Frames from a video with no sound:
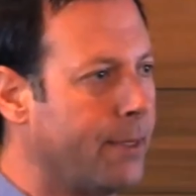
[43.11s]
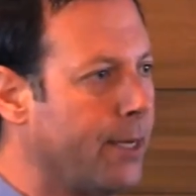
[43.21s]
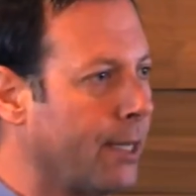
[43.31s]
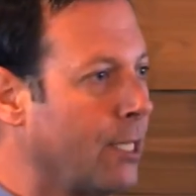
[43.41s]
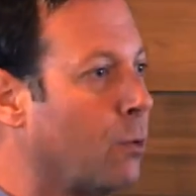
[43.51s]

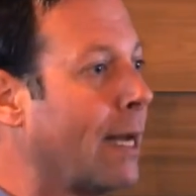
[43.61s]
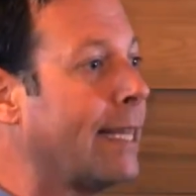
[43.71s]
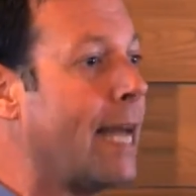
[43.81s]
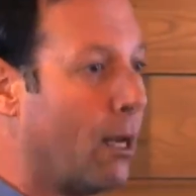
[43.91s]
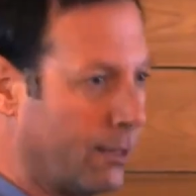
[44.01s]
nearly
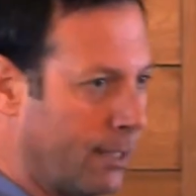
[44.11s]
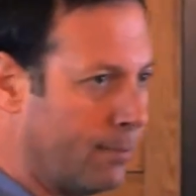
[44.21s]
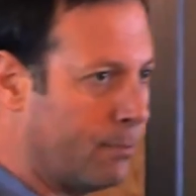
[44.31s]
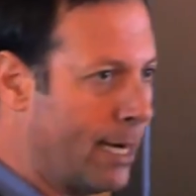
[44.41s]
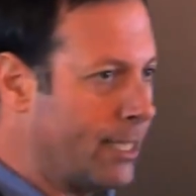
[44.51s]

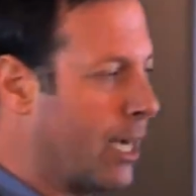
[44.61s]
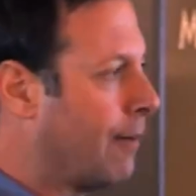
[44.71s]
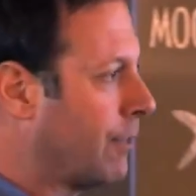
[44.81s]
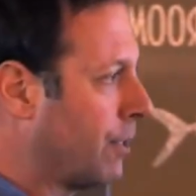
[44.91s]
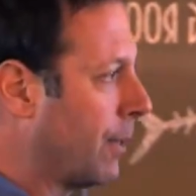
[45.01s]
20,000 branch
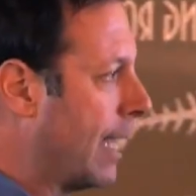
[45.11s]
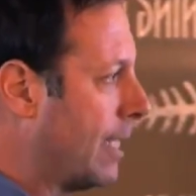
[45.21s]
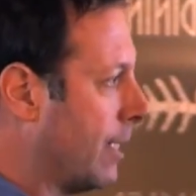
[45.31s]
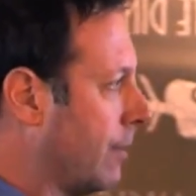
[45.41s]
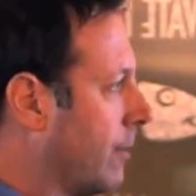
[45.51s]
office
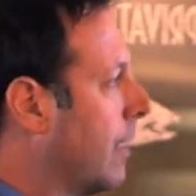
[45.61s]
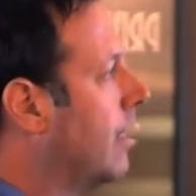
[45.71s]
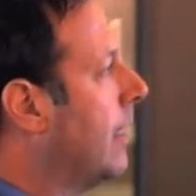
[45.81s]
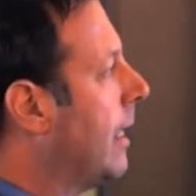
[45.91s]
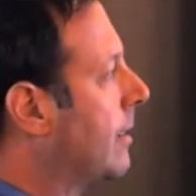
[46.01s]
locations
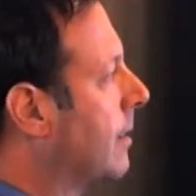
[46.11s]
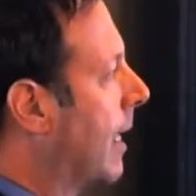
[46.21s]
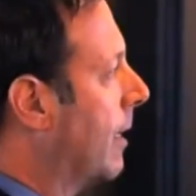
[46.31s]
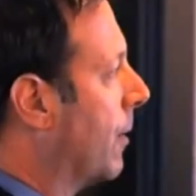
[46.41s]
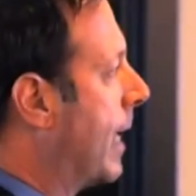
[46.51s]
and
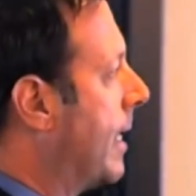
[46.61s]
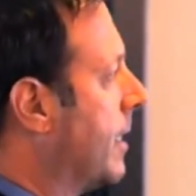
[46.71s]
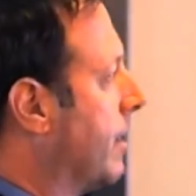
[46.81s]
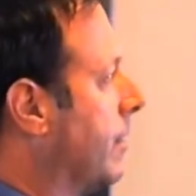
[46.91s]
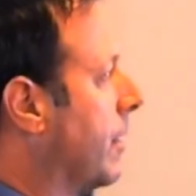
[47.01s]
site locations.